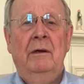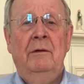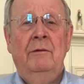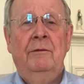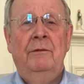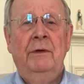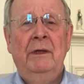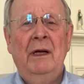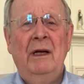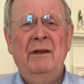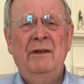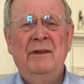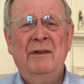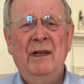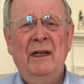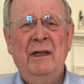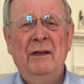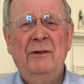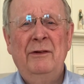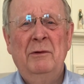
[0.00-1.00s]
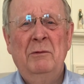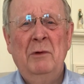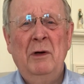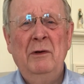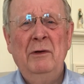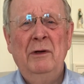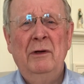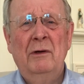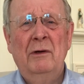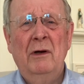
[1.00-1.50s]
For God's sakes, you
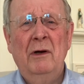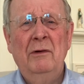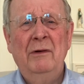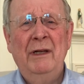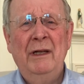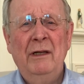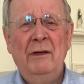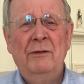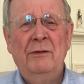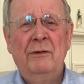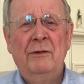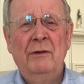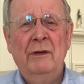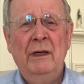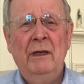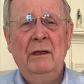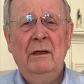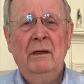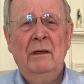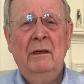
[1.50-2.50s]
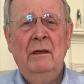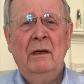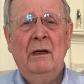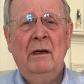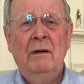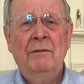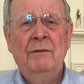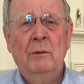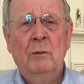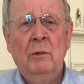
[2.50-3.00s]
wrote your own history
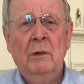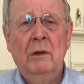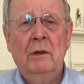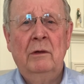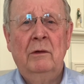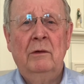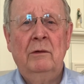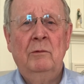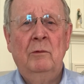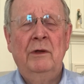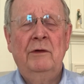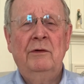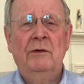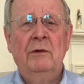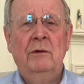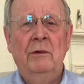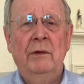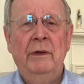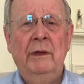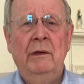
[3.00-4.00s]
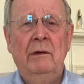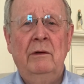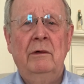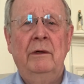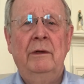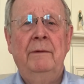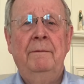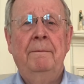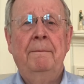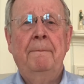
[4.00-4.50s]
of the world. What's going
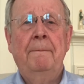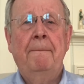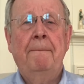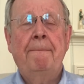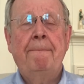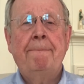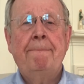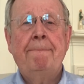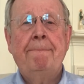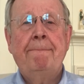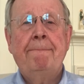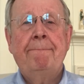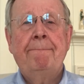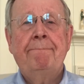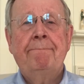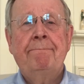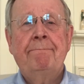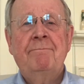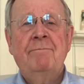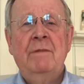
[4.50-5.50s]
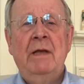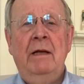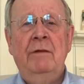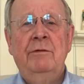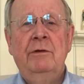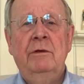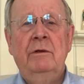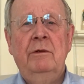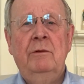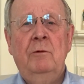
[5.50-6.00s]
on?
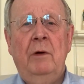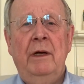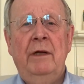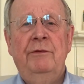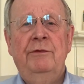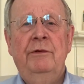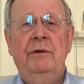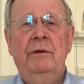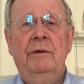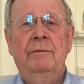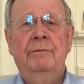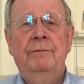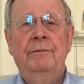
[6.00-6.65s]
That's a good question.